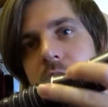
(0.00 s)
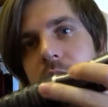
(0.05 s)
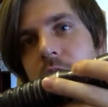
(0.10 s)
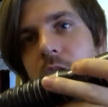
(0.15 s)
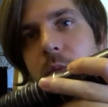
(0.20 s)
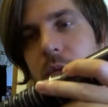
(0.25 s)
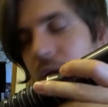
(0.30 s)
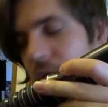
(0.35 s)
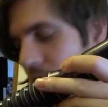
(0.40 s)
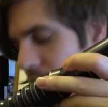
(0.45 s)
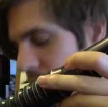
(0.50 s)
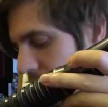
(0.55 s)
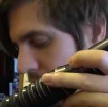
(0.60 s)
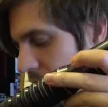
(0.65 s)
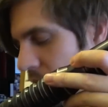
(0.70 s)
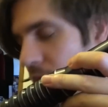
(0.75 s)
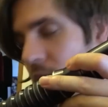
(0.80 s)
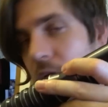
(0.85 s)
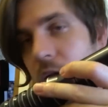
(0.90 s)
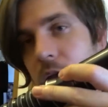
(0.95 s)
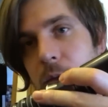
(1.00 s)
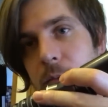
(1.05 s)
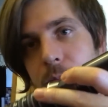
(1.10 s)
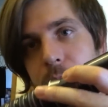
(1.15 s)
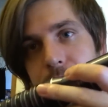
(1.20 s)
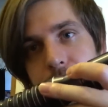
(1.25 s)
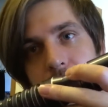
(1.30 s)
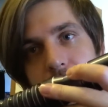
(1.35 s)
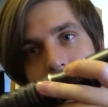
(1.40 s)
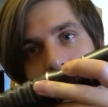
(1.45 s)
is the Dominic's.
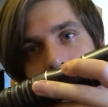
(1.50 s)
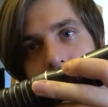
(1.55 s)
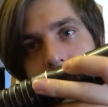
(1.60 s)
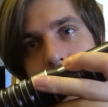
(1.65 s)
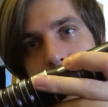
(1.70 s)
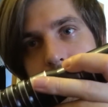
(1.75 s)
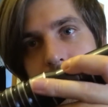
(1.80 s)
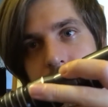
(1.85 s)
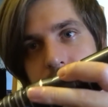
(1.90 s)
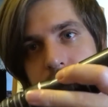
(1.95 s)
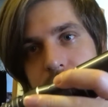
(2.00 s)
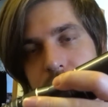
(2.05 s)
It's the Dominic's